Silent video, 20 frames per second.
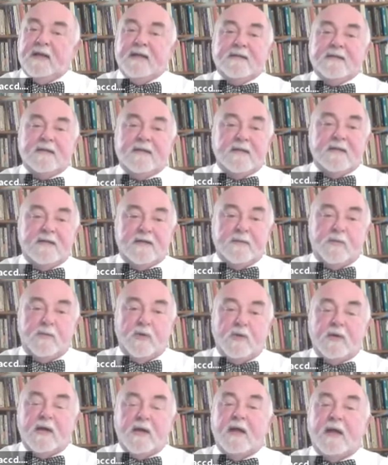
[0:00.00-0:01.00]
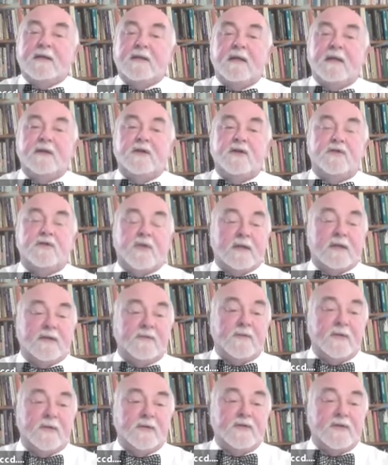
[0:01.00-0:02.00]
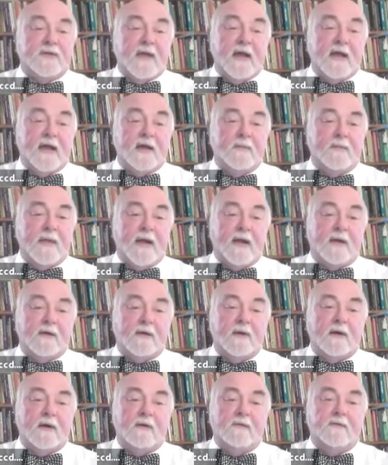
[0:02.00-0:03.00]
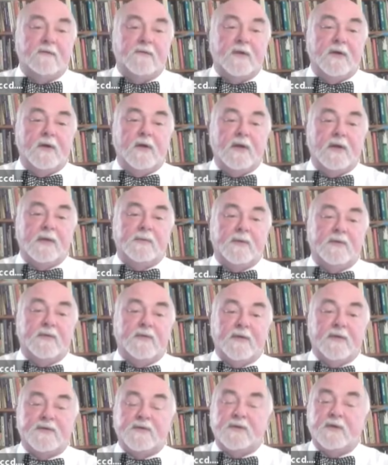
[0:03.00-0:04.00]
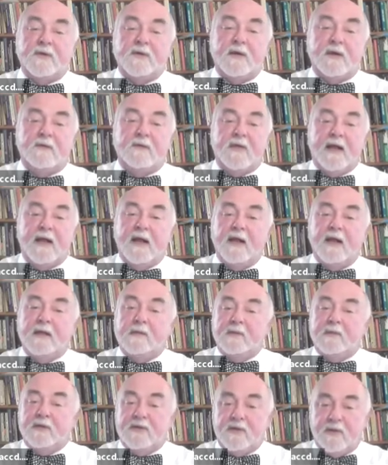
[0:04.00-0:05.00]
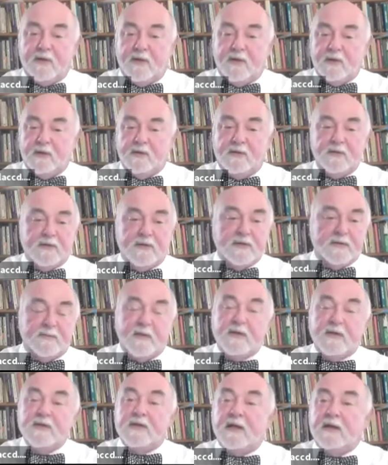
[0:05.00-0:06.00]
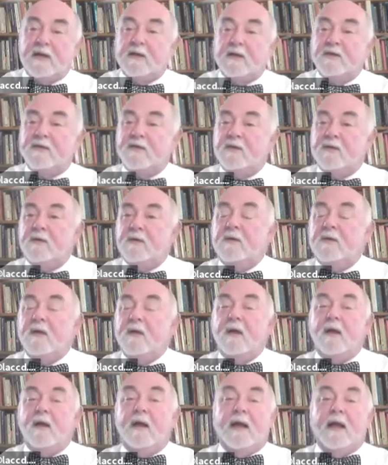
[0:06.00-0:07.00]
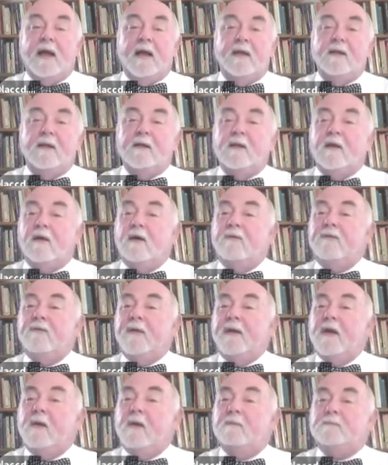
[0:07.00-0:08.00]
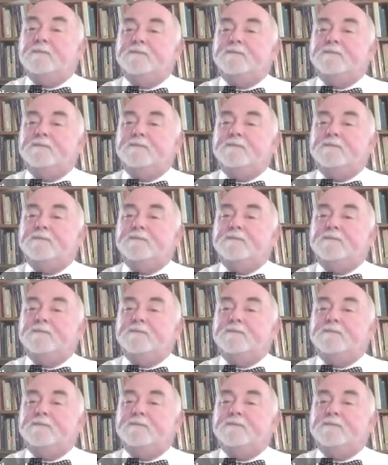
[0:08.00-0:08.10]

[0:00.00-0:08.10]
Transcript: isn't simple content transfer. It's not a matter of, you know, the professor conveying the material to the spongehead student and off we go.